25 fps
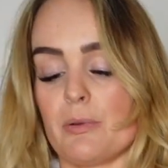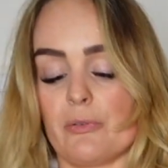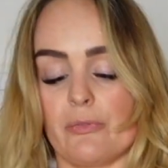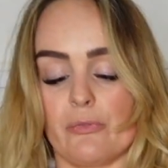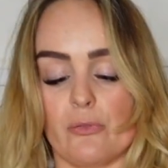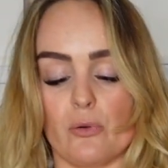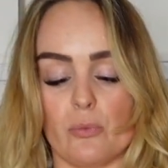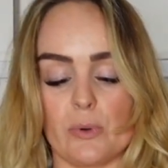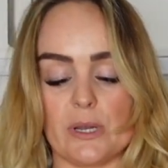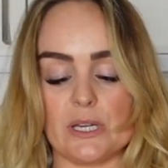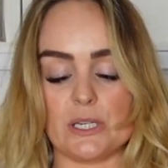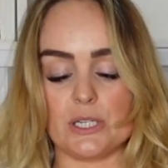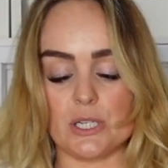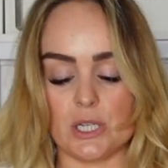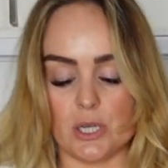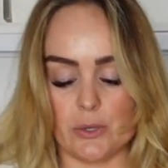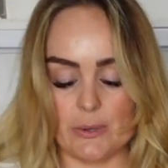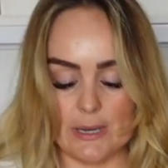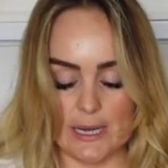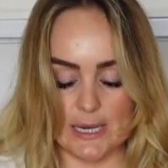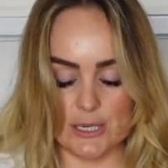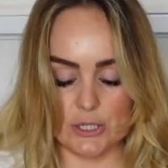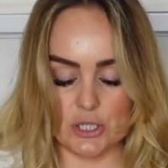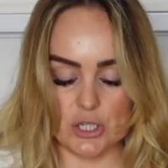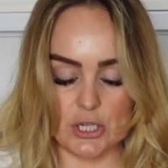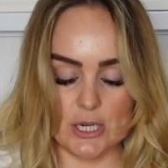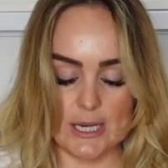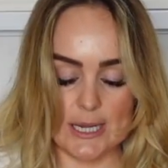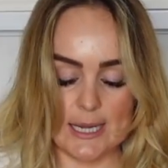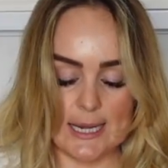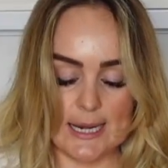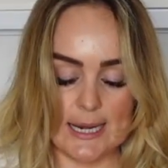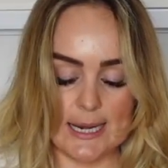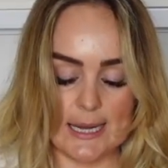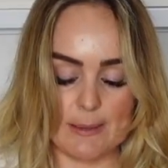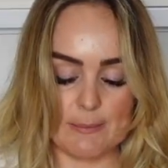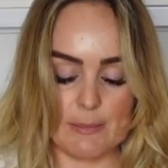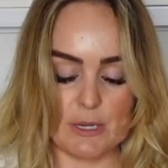before we do, actually,
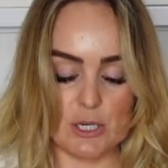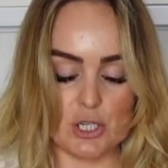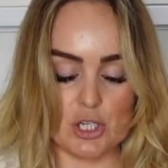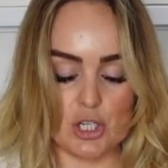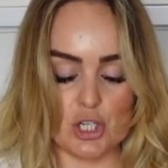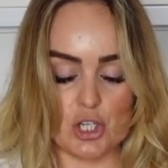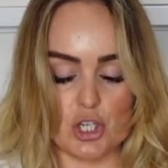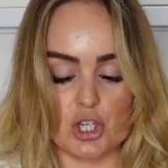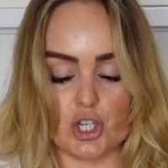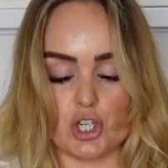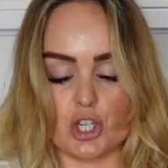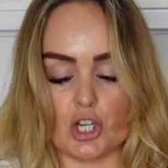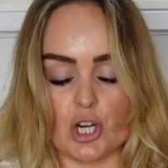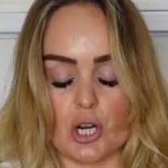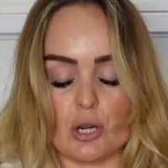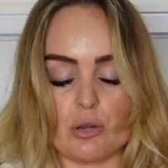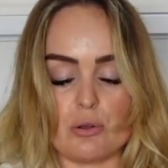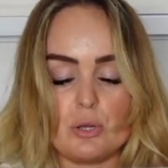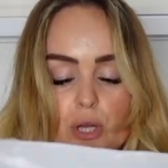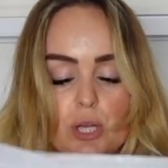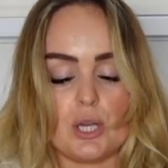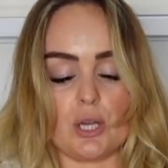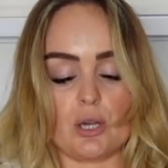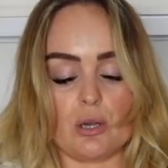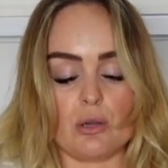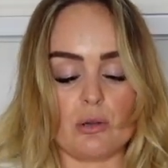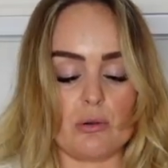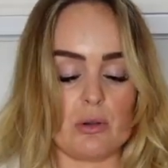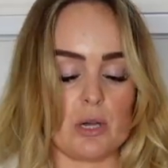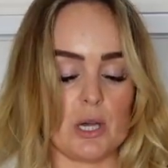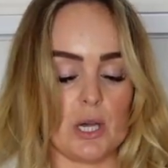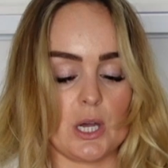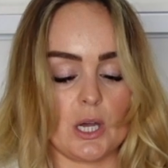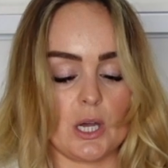let me just show you